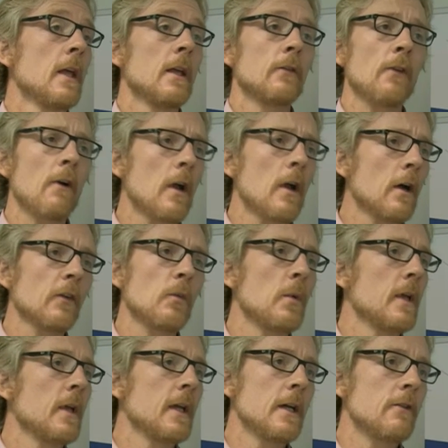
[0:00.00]
It's very hard to
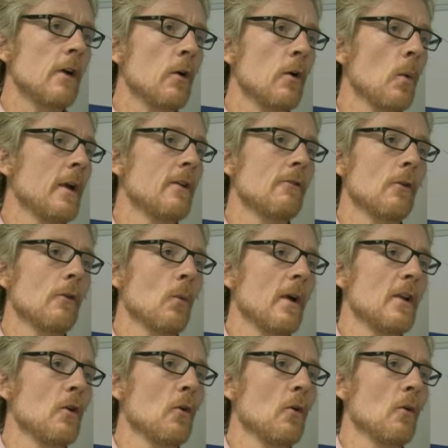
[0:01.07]
be a hero when
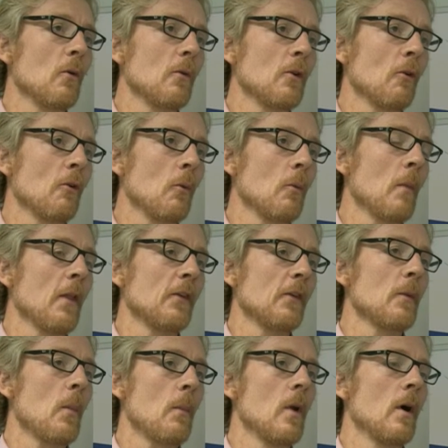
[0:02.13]
your
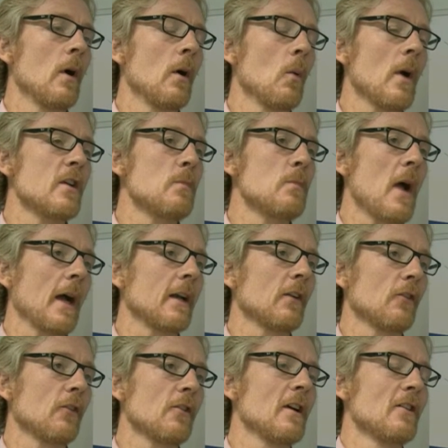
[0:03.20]
monthly wage packet
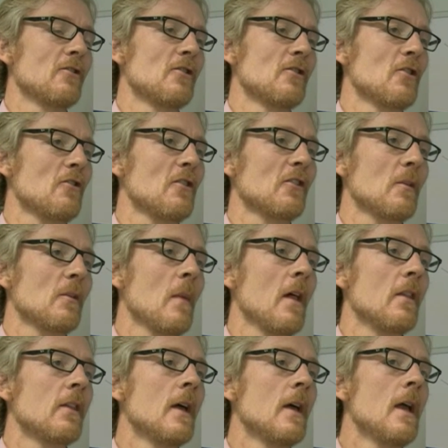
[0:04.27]
is 300 euros a month.